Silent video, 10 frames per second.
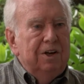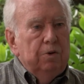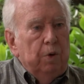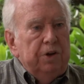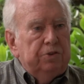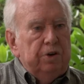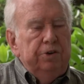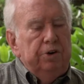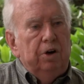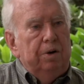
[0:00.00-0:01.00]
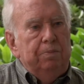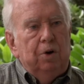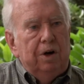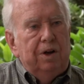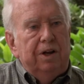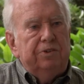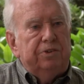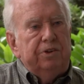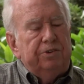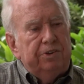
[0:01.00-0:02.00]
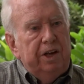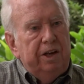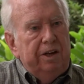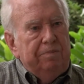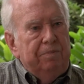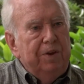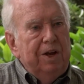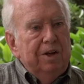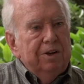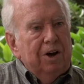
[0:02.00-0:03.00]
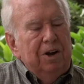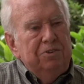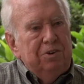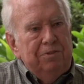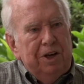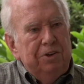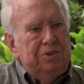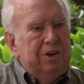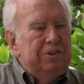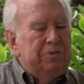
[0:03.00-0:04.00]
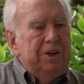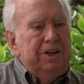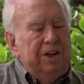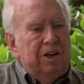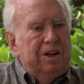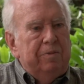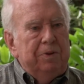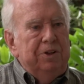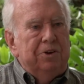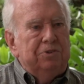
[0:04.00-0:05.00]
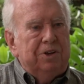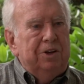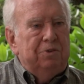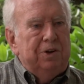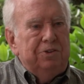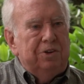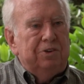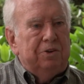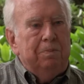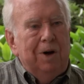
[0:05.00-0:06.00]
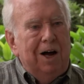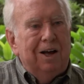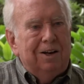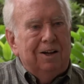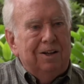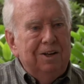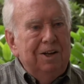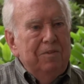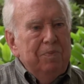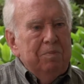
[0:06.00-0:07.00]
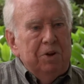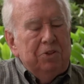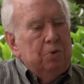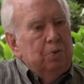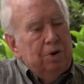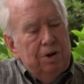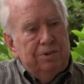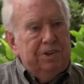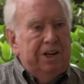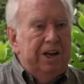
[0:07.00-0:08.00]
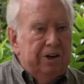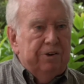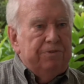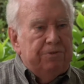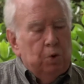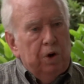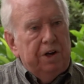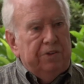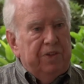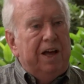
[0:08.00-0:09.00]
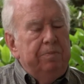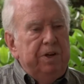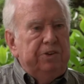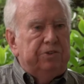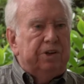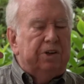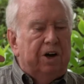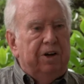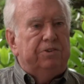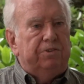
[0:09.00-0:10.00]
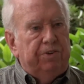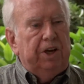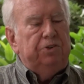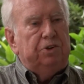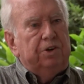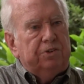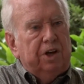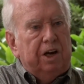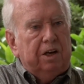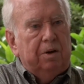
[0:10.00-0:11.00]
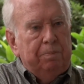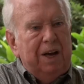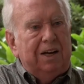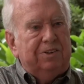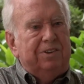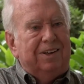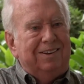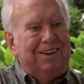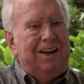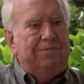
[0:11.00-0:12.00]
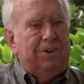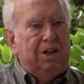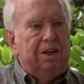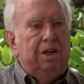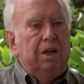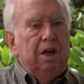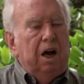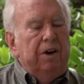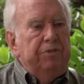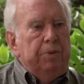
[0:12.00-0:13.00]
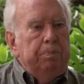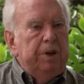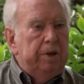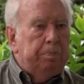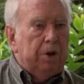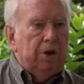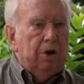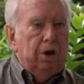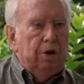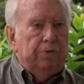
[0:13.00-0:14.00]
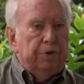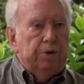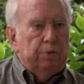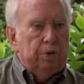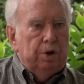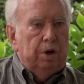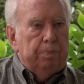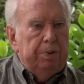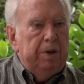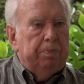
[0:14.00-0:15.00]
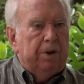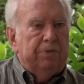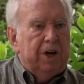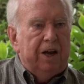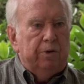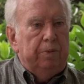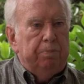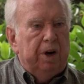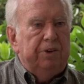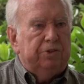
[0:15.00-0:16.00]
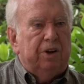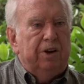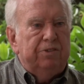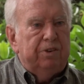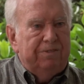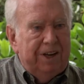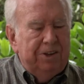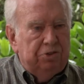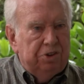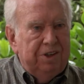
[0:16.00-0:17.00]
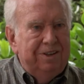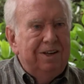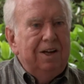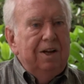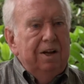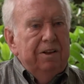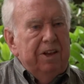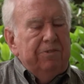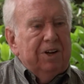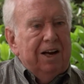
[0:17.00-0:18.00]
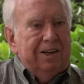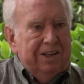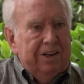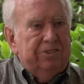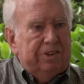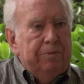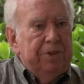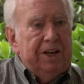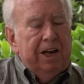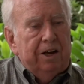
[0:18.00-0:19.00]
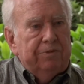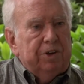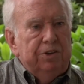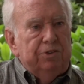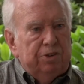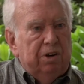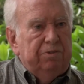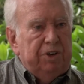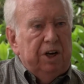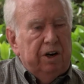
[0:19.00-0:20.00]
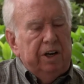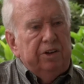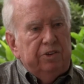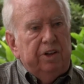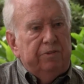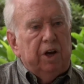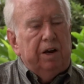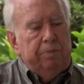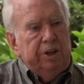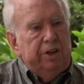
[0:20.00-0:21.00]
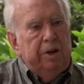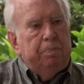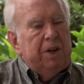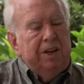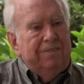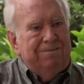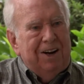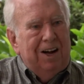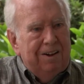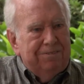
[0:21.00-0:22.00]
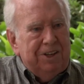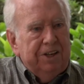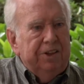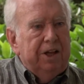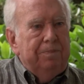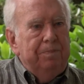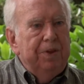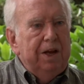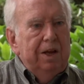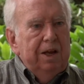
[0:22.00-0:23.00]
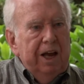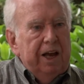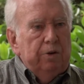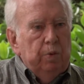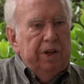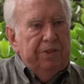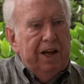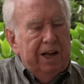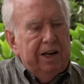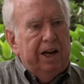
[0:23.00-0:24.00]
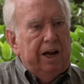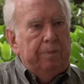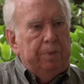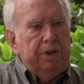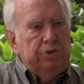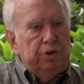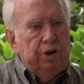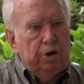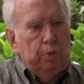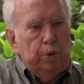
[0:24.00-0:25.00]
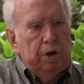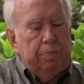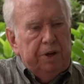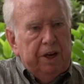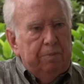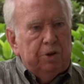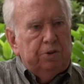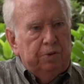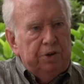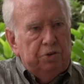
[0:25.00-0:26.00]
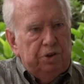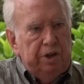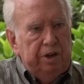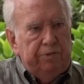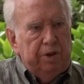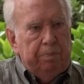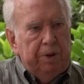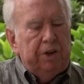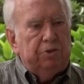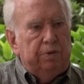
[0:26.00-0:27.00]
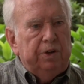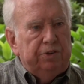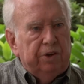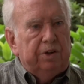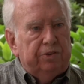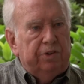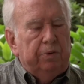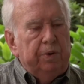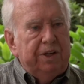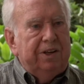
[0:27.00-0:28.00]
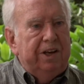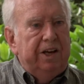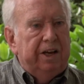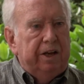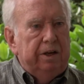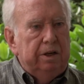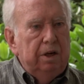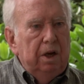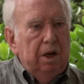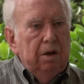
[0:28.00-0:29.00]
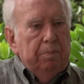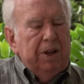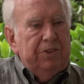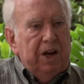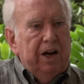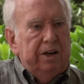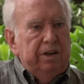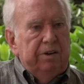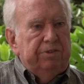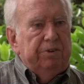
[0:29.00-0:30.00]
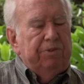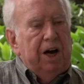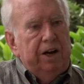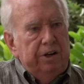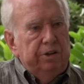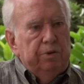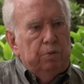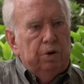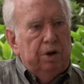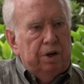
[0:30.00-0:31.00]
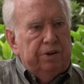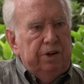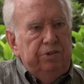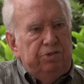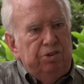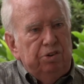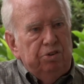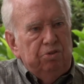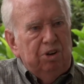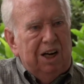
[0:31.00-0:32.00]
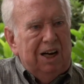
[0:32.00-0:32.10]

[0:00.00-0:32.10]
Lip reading: Western Europe, more or less the same. Conservation is being held up in those countries as a model, but the world can't afford it. That means that conservation has got to come back to the level of the people all over the world. People have got to embrace conservation. They've got to get something out of conserved areas. They've got to be deeply involved in them. And when that happens, we'll be able to achieve the best results that we can. But the idea of dividing the world into